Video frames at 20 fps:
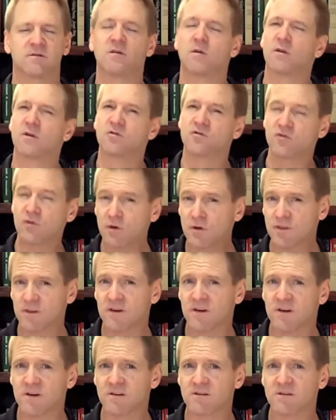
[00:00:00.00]
So the truth
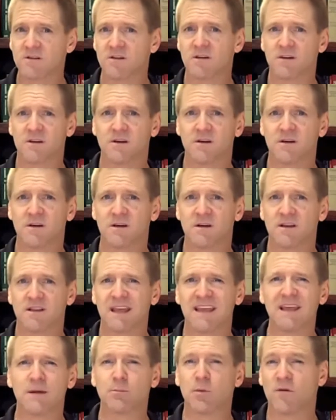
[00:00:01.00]
is,
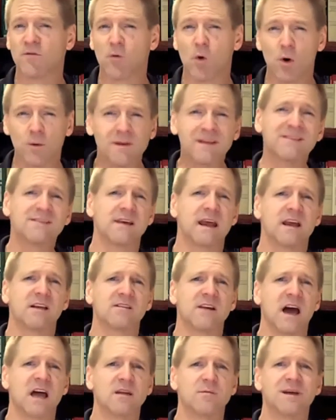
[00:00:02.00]
they get performance
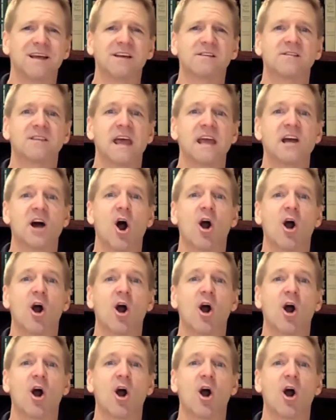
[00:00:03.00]
anxiety because they